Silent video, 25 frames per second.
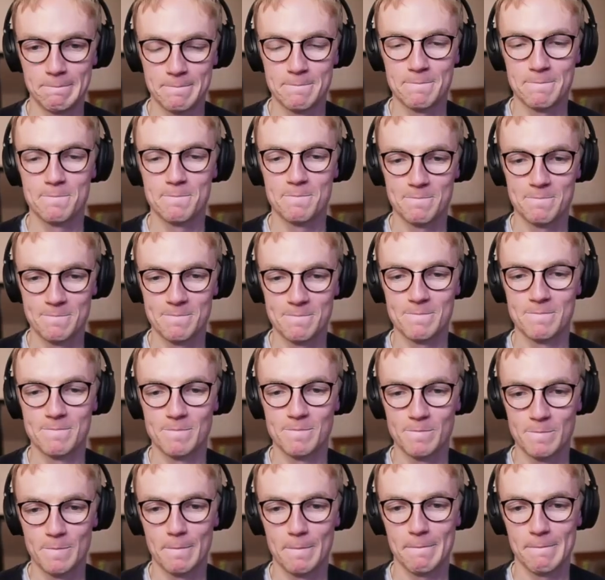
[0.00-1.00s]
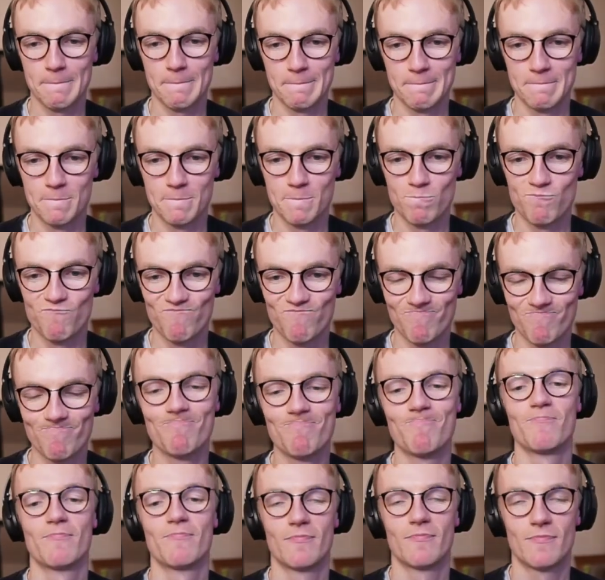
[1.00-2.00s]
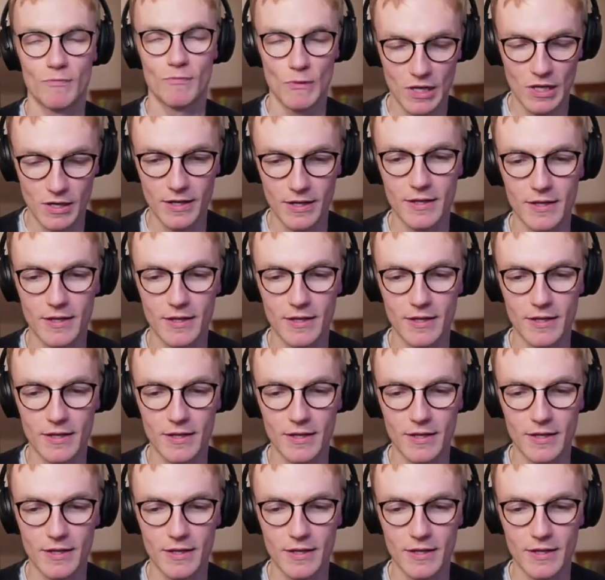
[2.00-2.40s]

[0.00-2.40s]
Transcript: with the flow, which for you, I can